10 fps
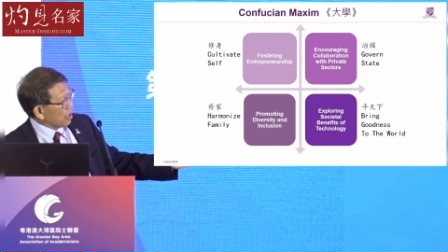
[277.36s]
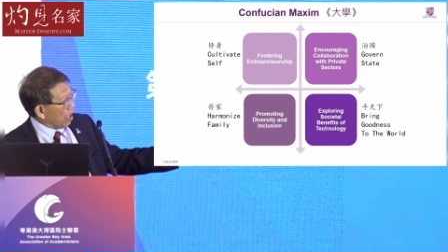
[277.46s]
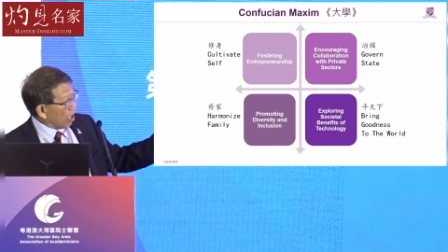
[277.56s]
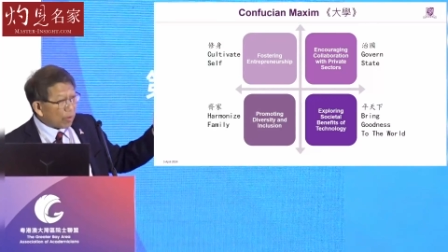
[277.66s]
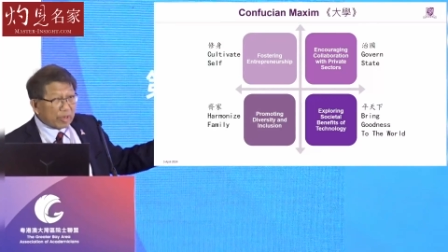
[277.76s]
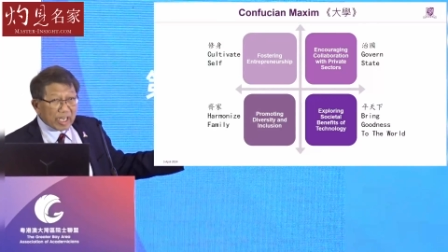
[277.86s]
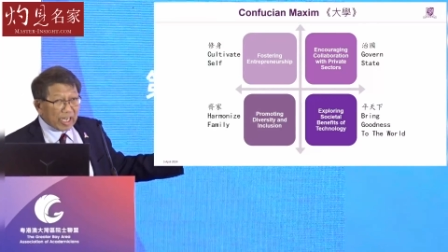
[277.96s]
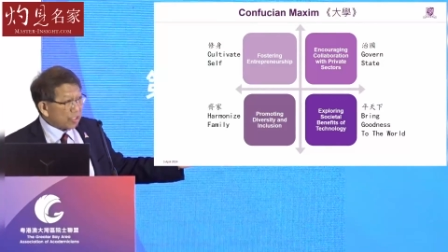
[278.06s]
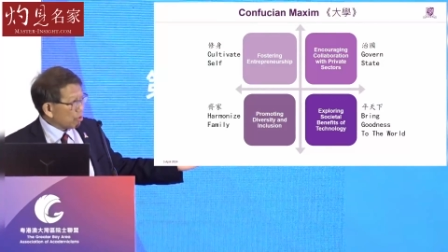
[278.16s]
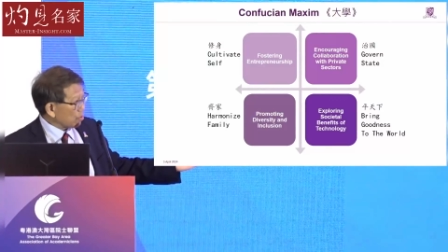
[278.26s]

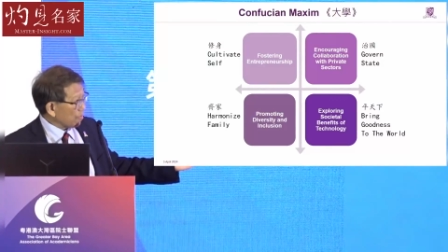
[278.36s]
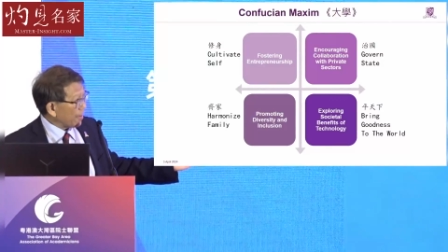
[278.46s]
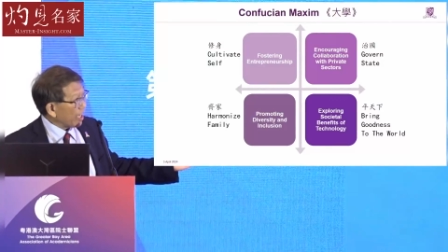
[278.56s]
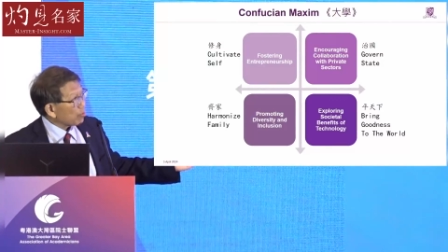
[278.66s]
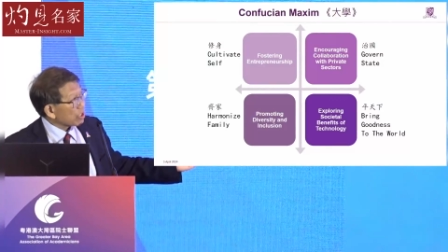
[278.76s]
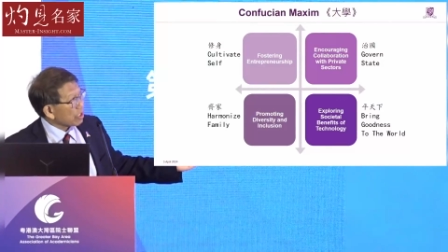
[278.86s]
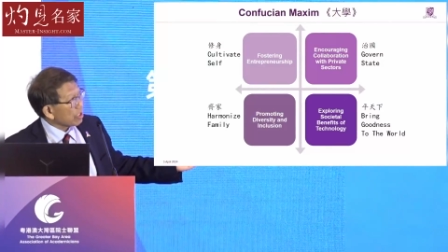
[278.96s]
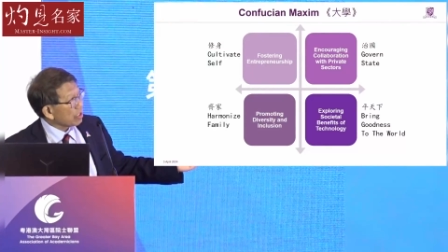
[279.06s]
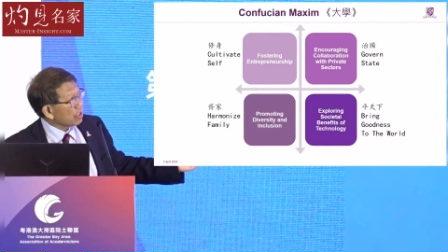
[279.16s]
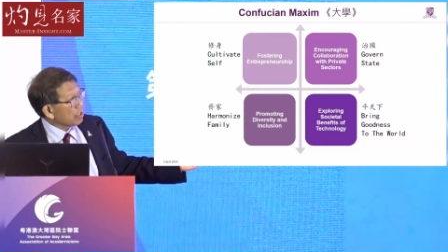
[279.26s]
harmonize your family,
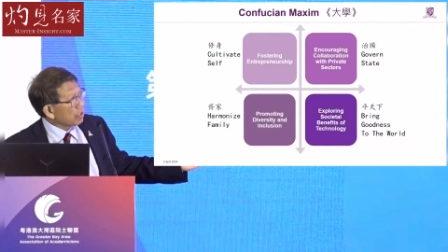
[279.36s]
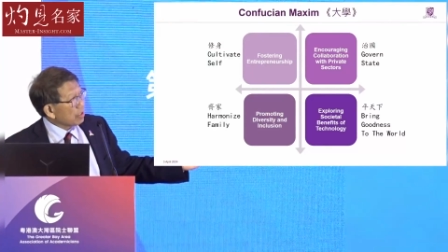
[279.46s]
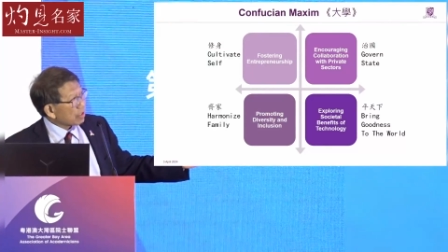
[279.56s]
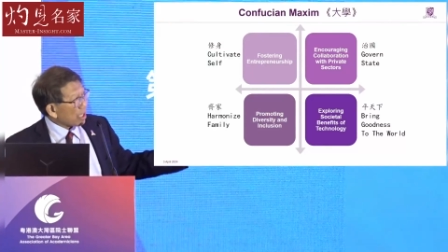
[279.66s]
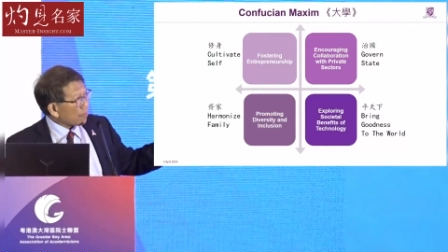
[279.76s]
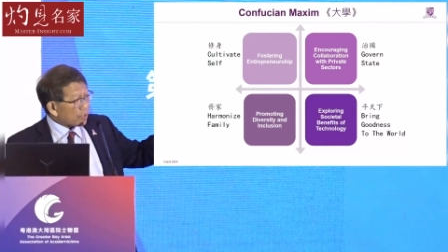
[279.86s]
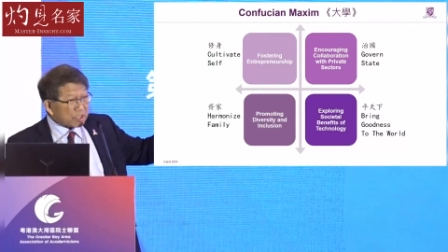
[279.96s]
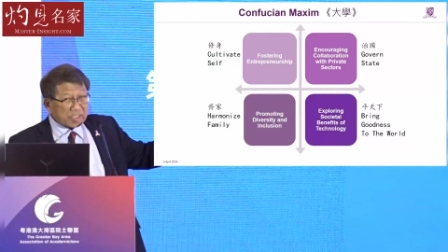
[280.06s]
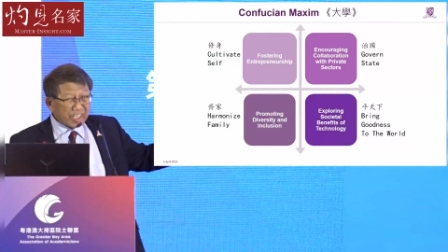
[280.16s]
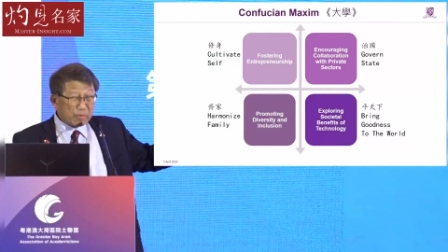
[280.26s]
govern
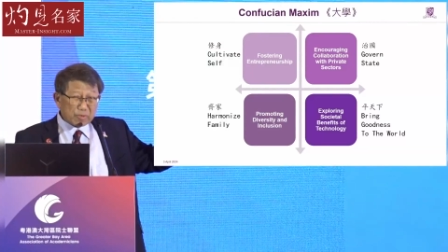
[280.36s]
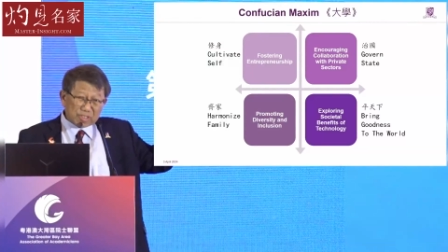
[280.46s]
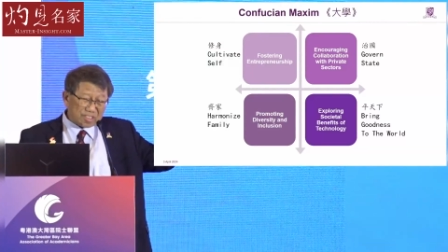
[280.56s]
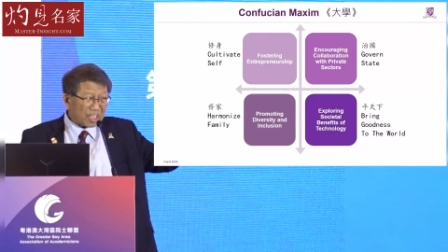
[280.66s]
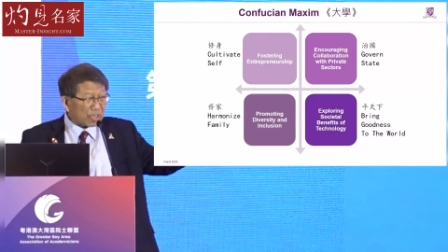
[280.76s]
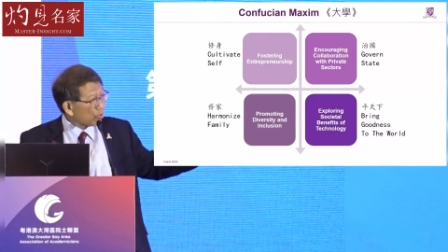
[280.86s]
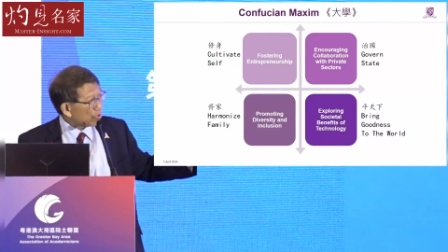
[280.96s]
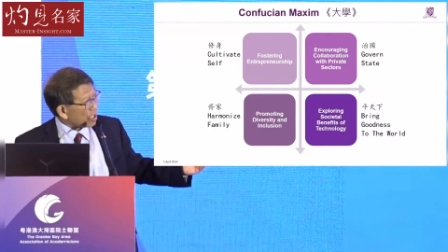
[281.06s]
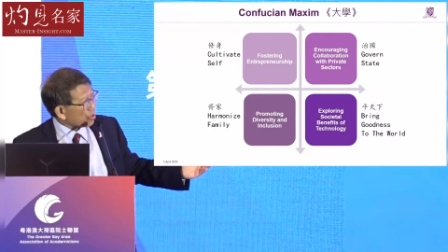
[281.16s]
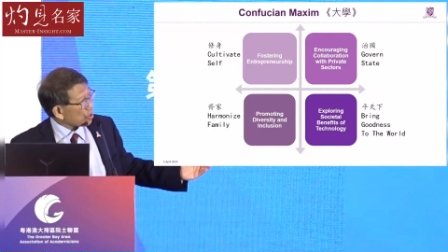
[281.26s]
state, which is not a,
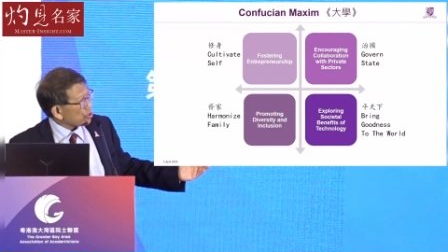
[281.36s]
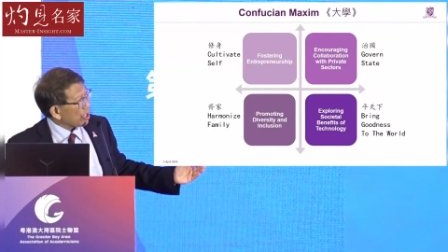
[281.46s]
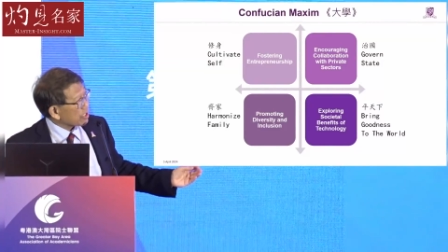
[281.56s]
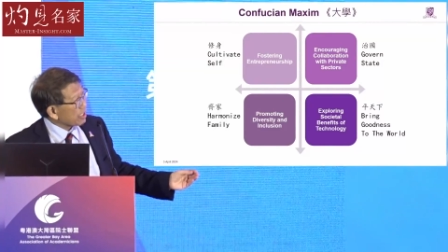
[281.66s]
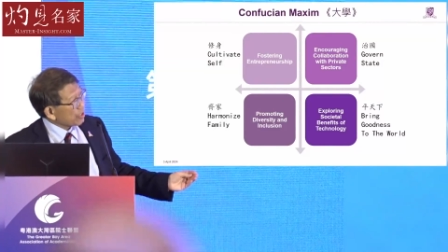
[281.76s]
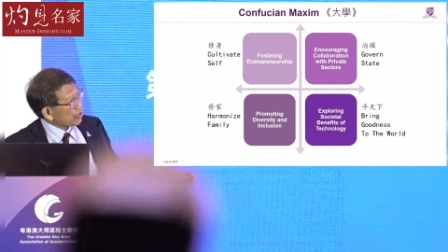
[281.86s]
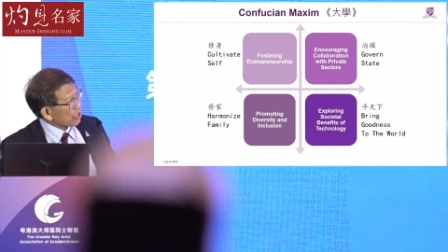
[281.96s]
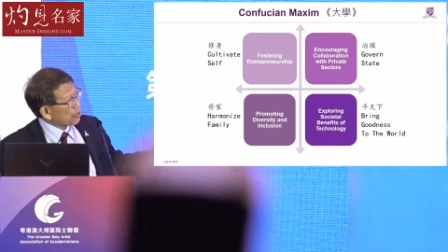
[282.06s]
really a good translation.